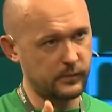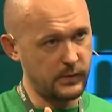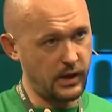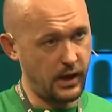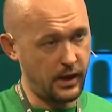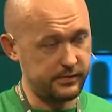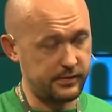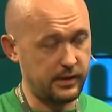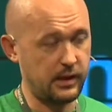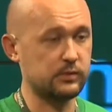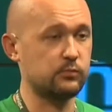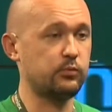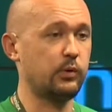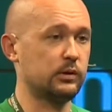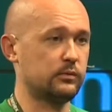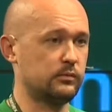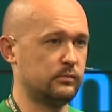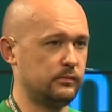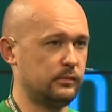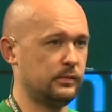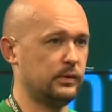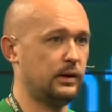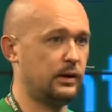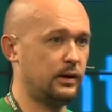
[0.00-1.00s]
Yeah, that's what
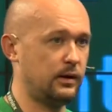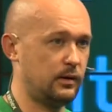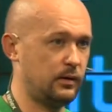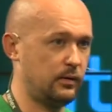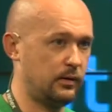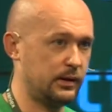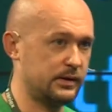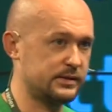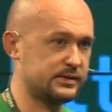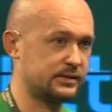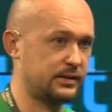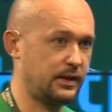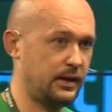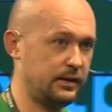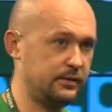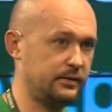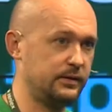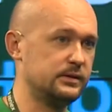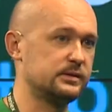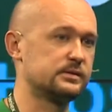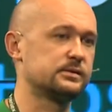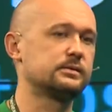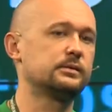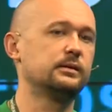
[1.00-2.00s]
I said,
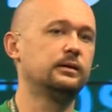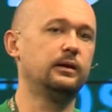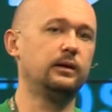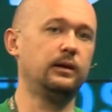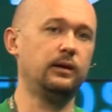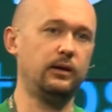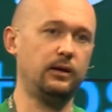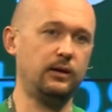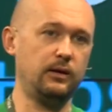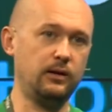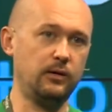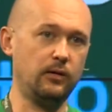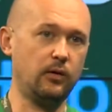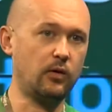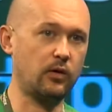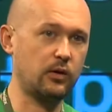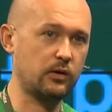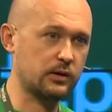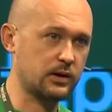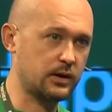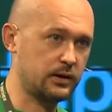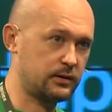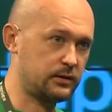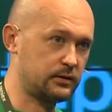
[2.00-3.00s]
these
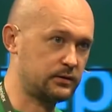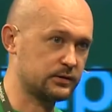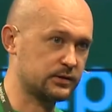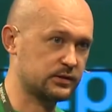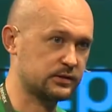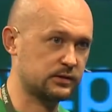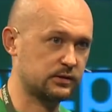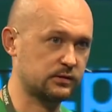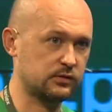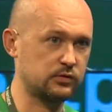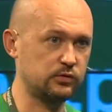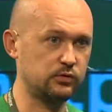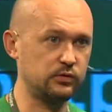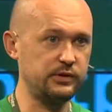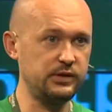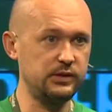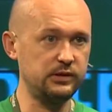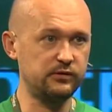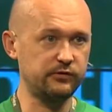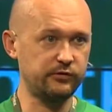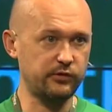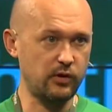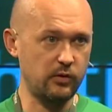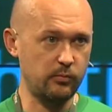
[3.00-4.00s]
oracles to
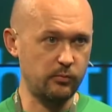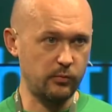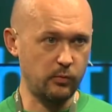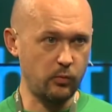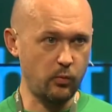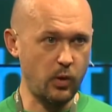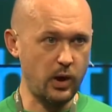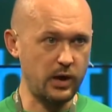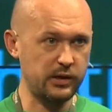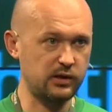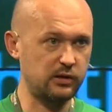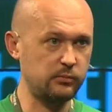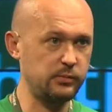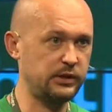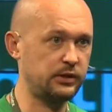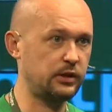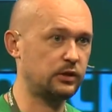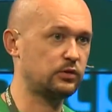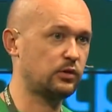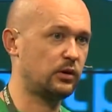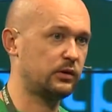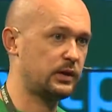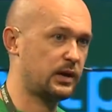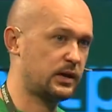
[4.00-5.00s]
read from one Orbita
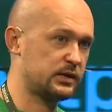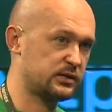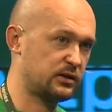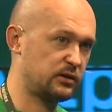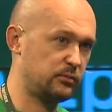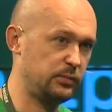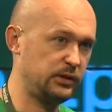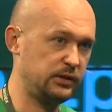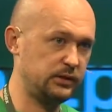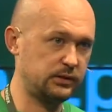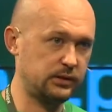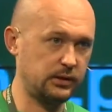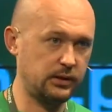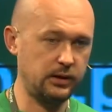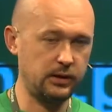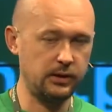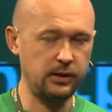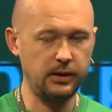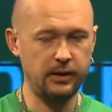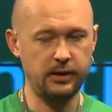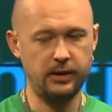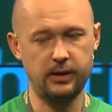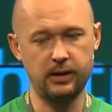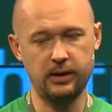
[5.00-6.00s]
to another Orbita
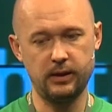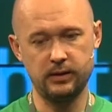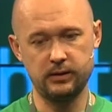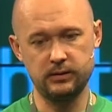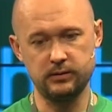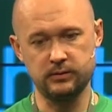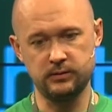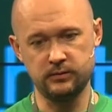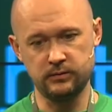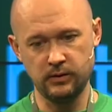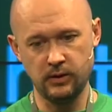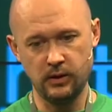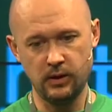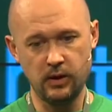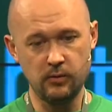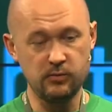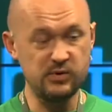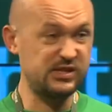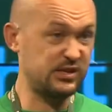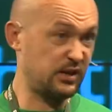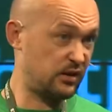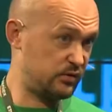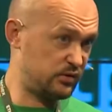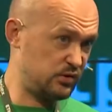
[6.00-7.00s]
and
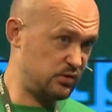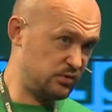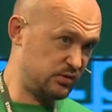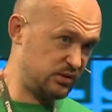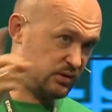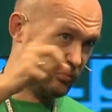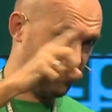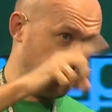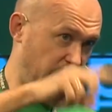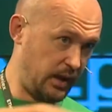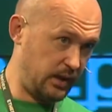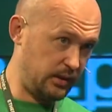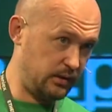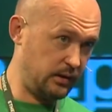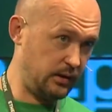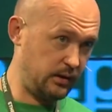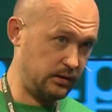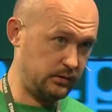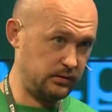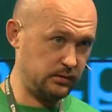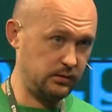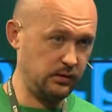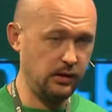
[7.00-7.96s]
without using mainnet.